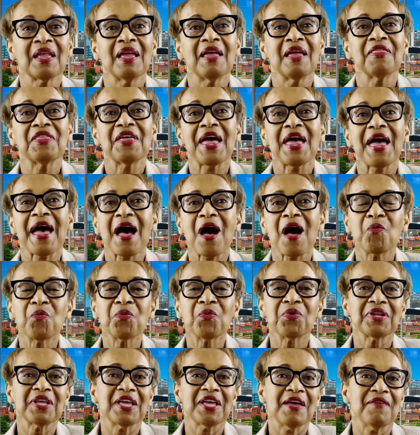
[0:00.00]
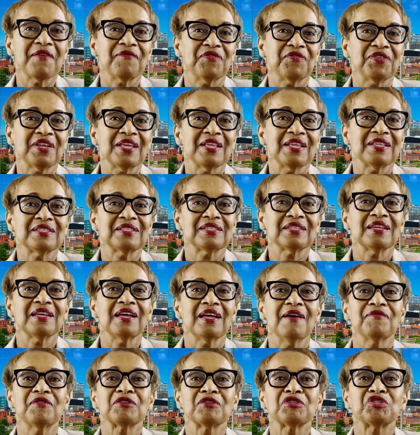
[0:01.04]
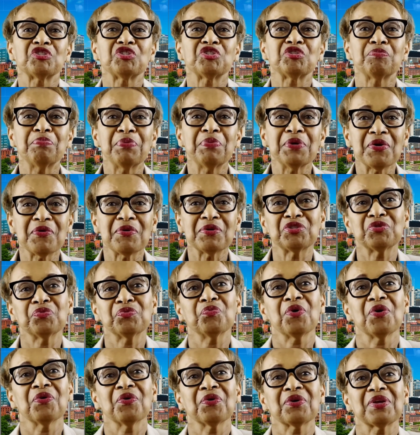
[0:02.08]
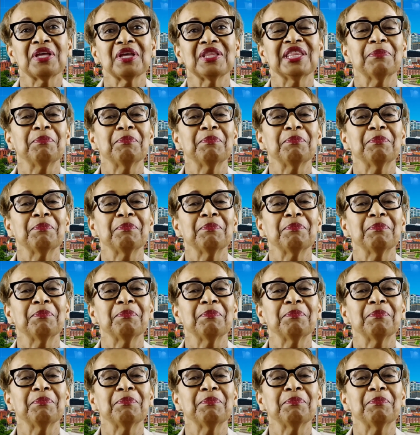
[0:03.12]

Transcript: The outward evidence of the Spirit's work in the